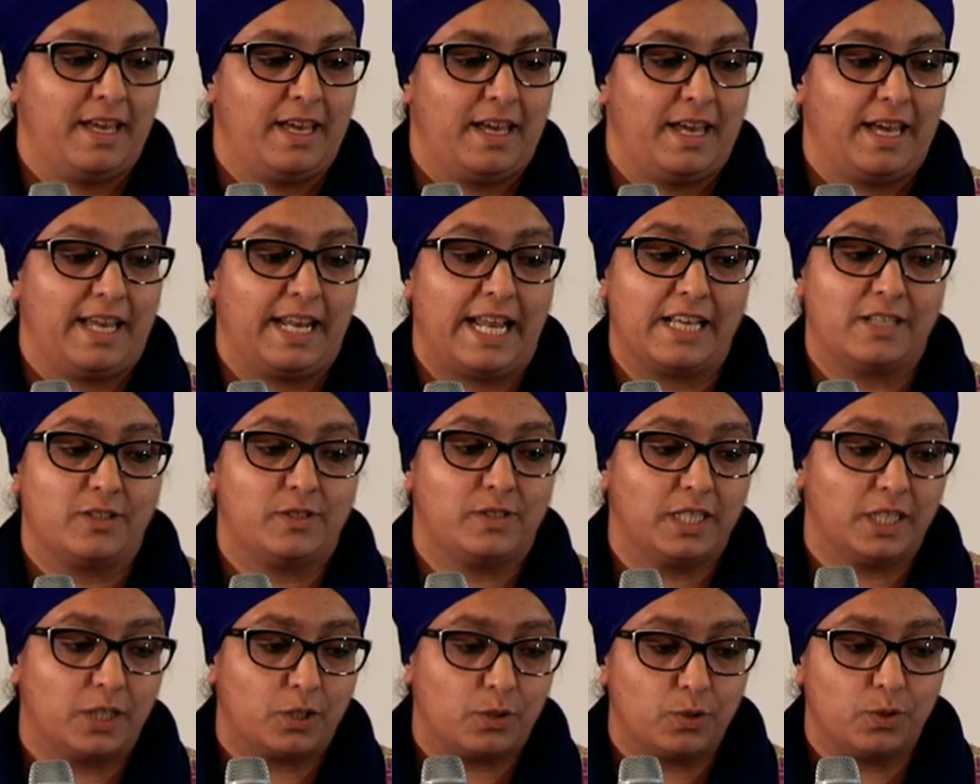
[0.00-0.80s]
And our
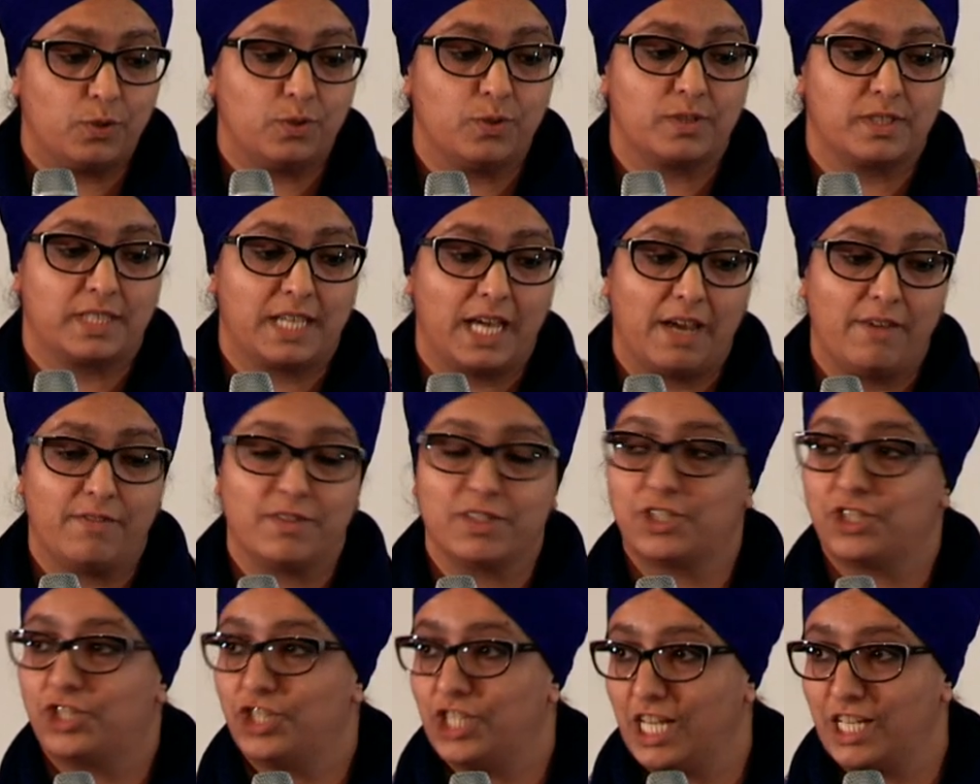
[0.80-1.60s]
Sikh gurus gave
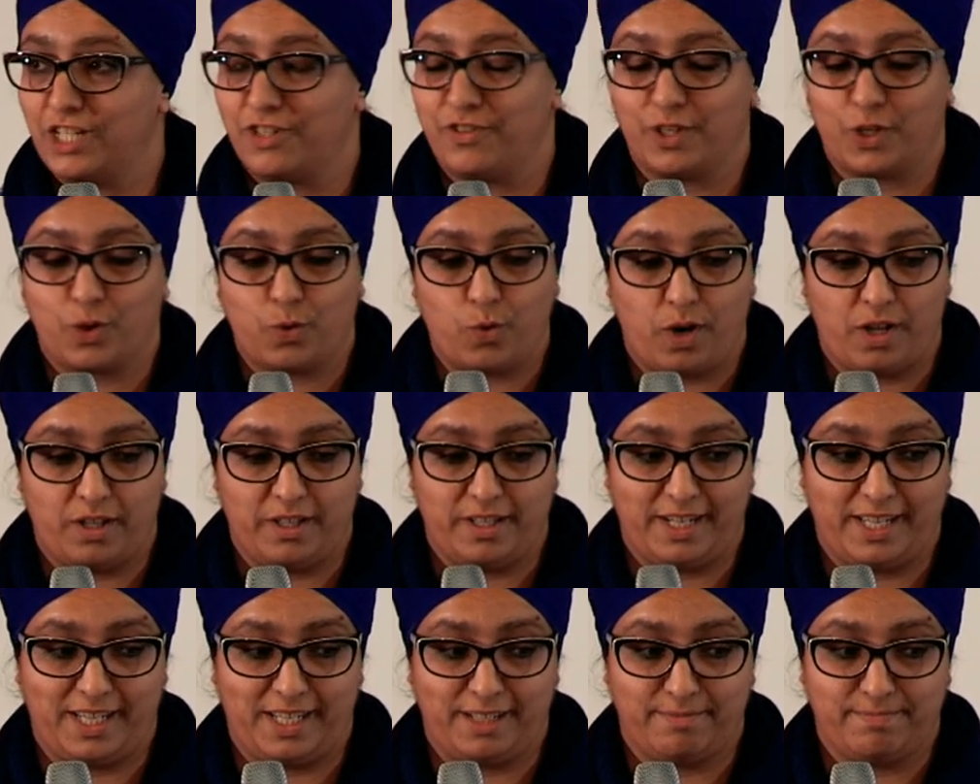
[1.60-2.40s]
us gender
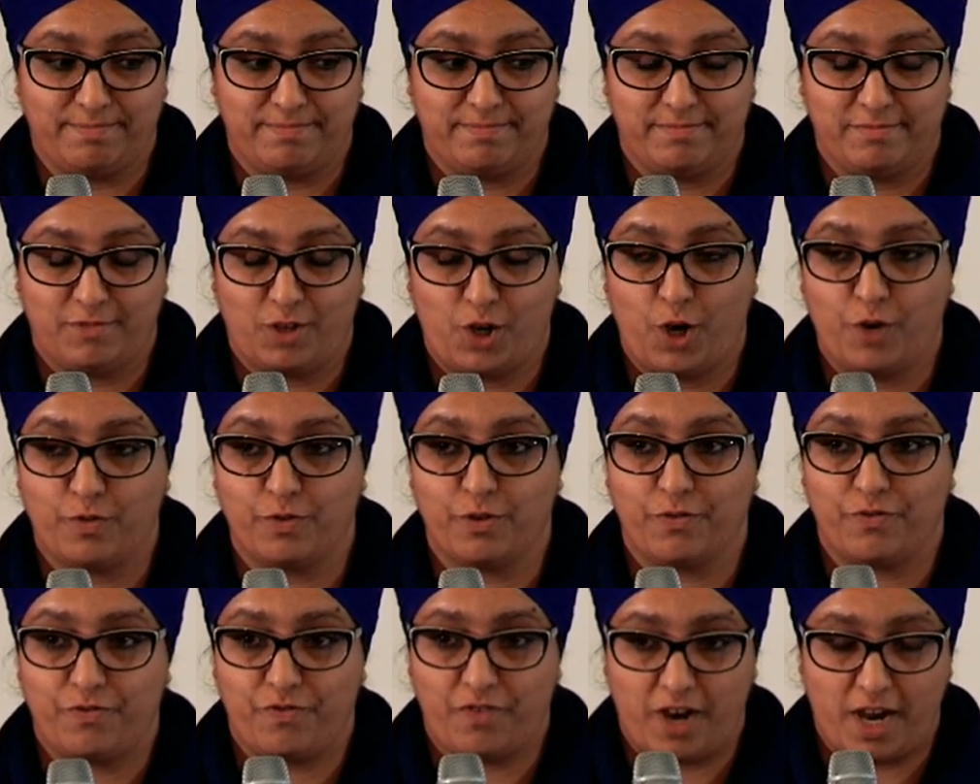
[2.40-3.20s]
equality
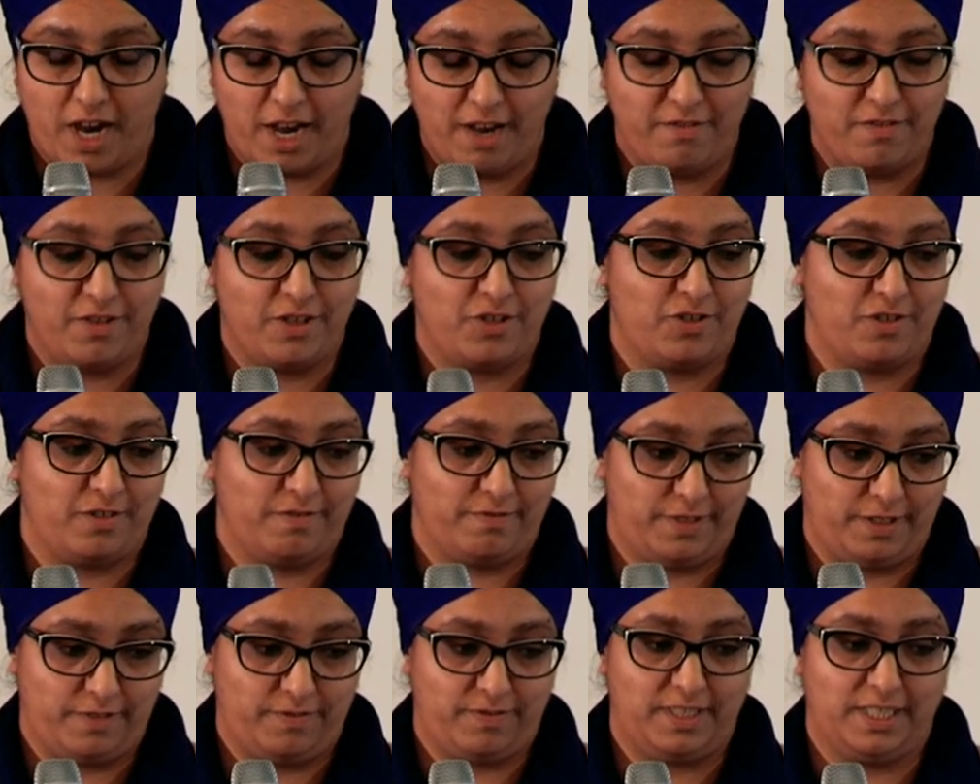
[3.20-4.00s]
over
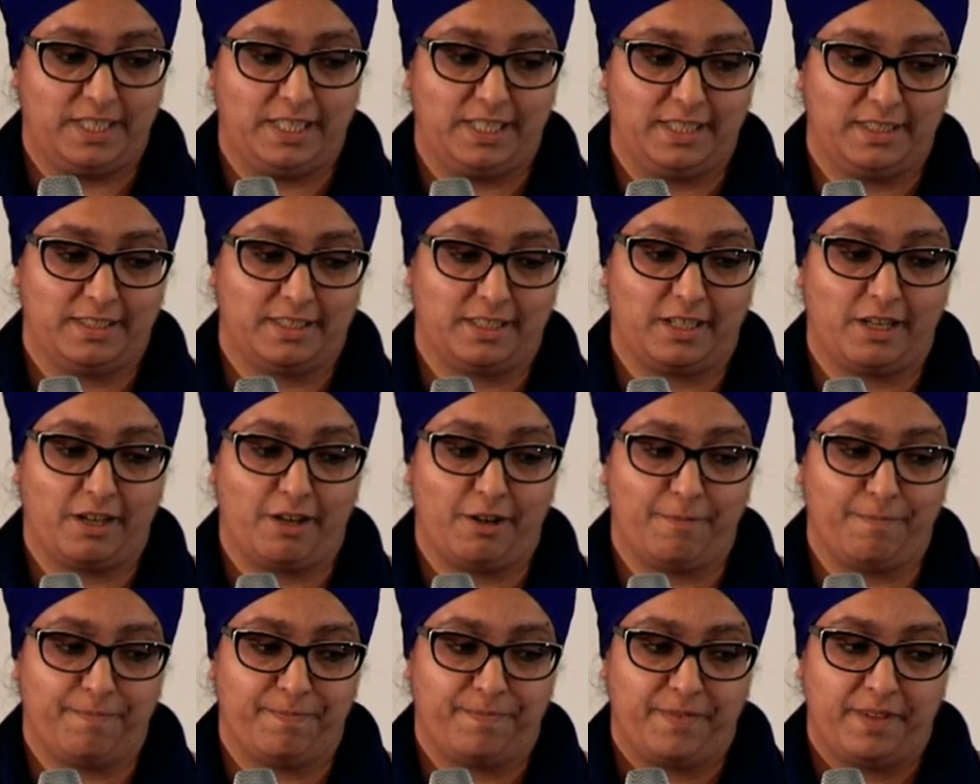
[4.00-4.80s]
550 years
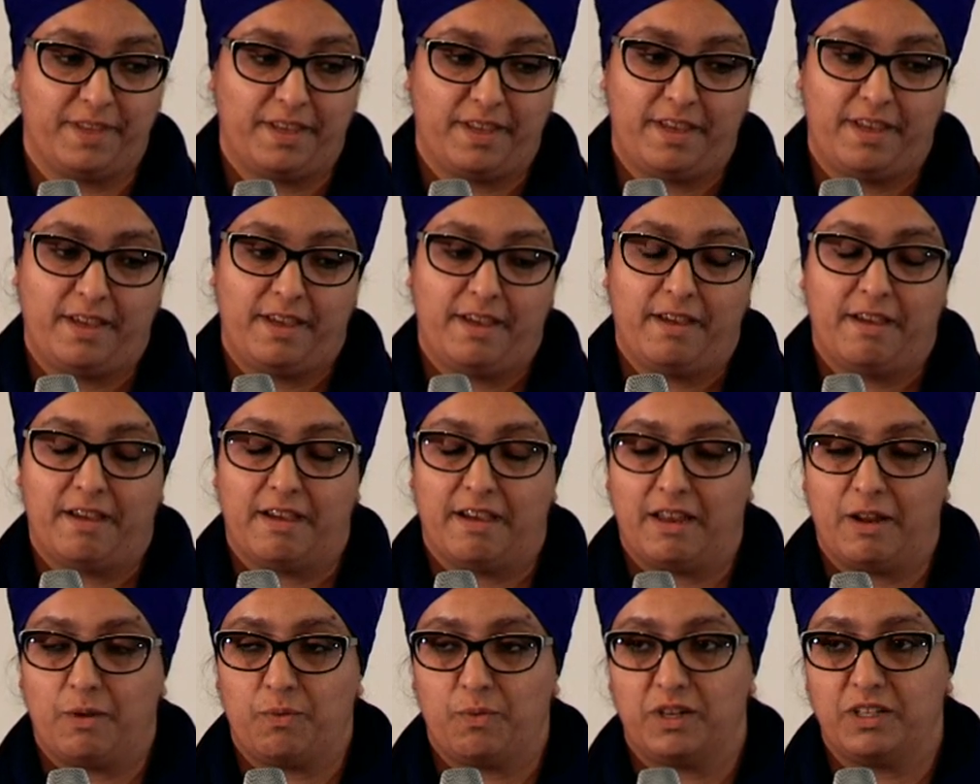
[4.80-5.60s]
ago.
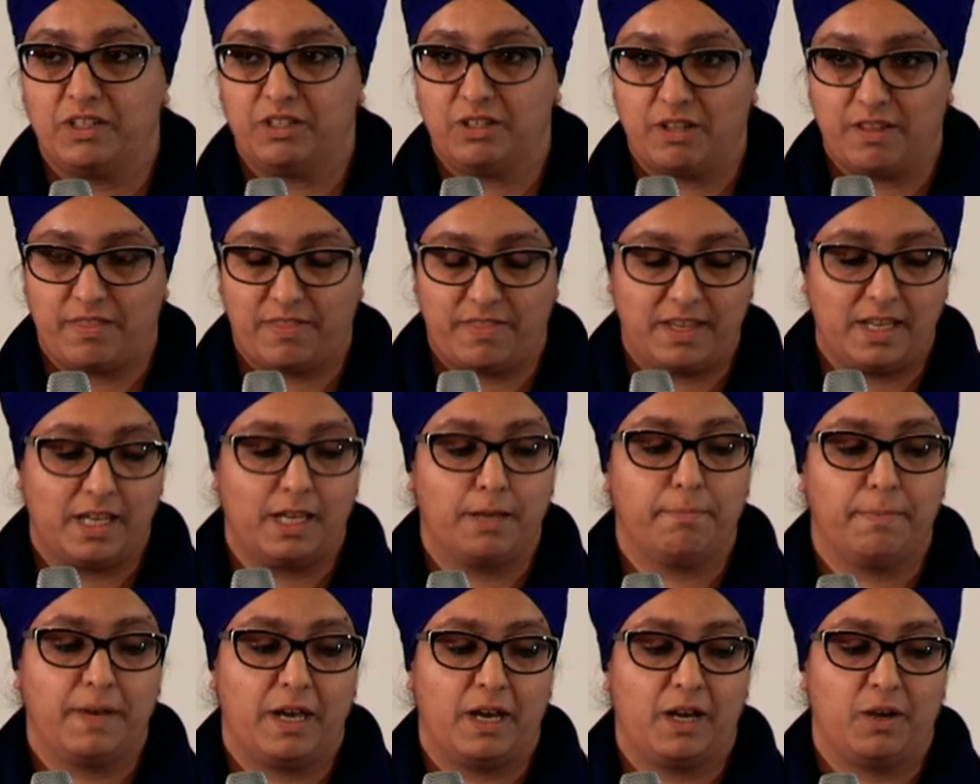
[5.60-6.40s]
And I want you to think
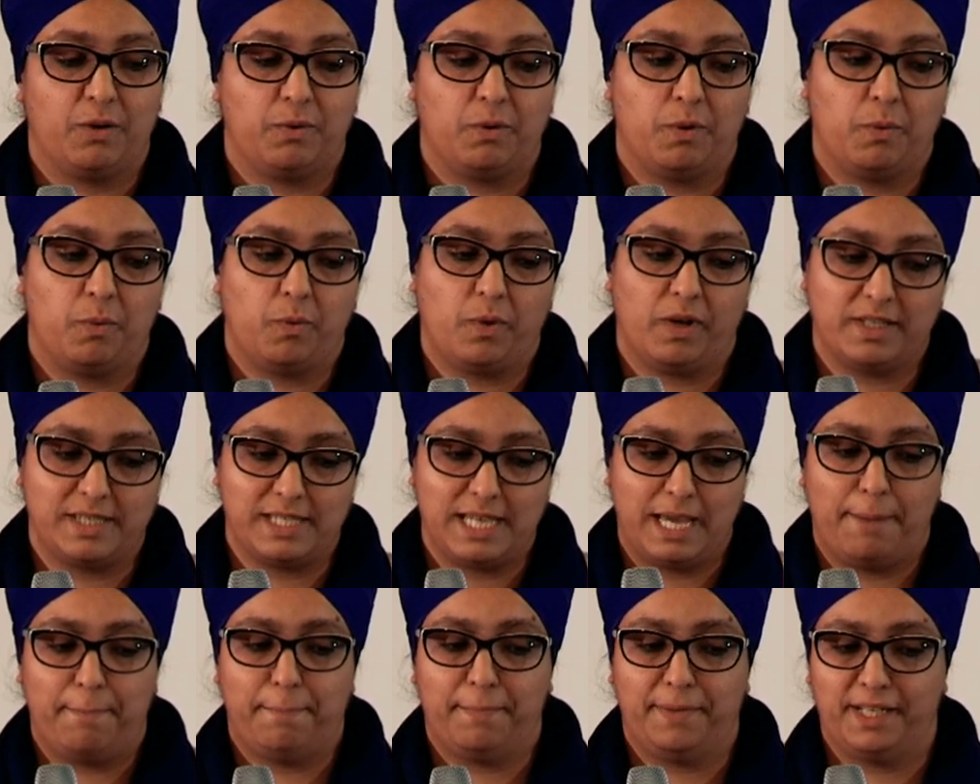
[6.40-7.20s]
about, well, what's
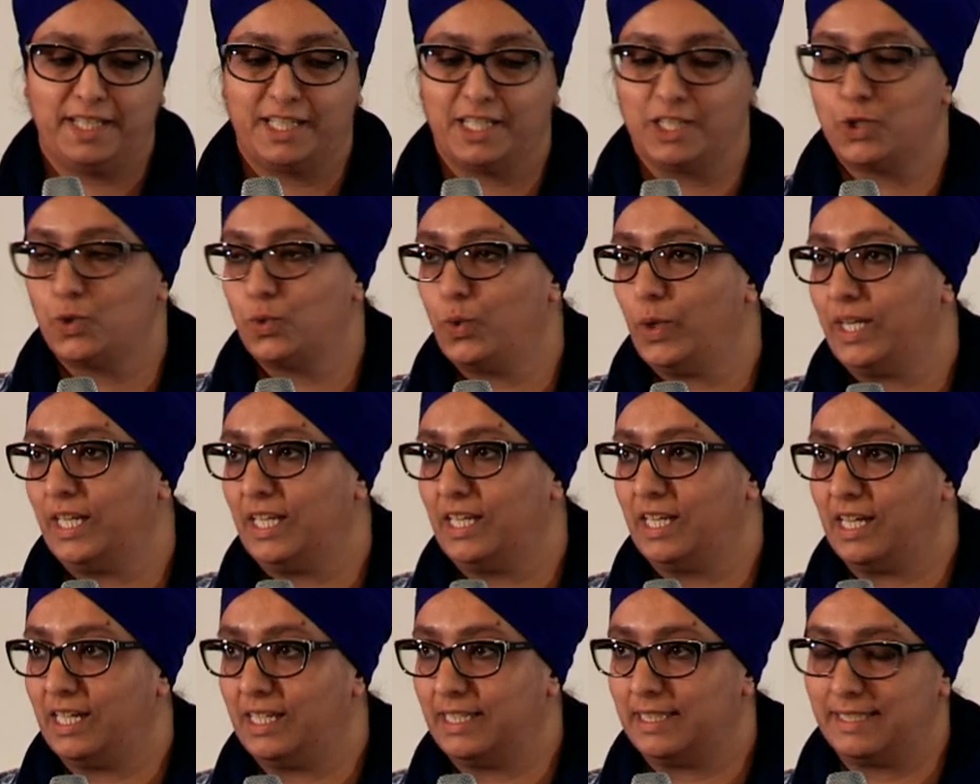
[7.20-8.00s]
happening in
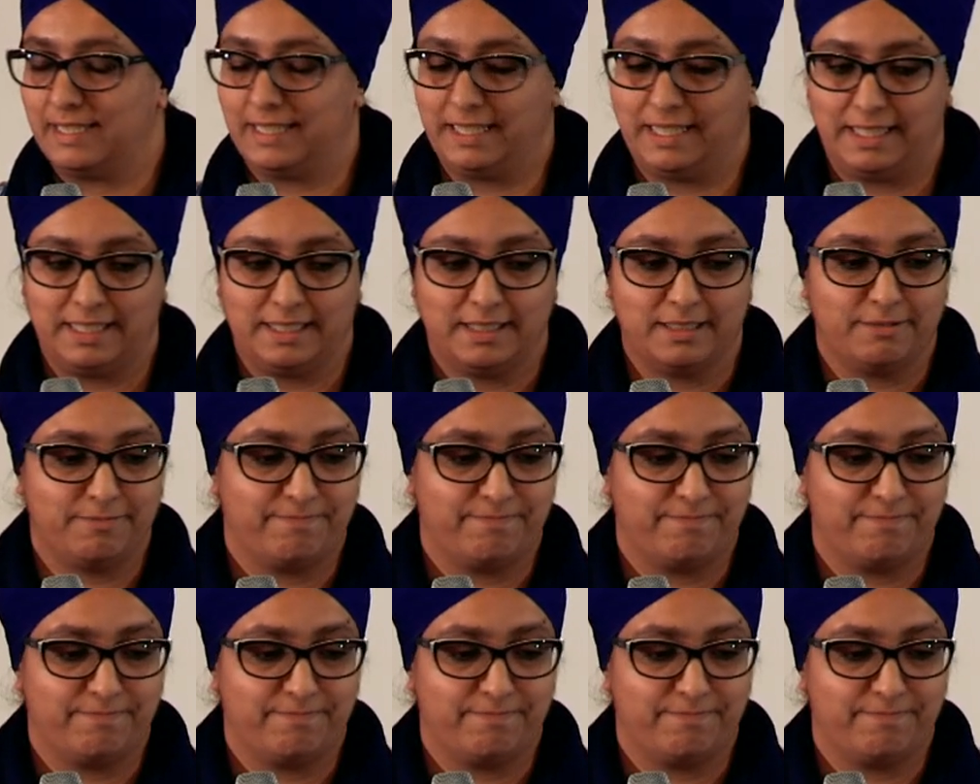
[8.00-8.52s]
2019?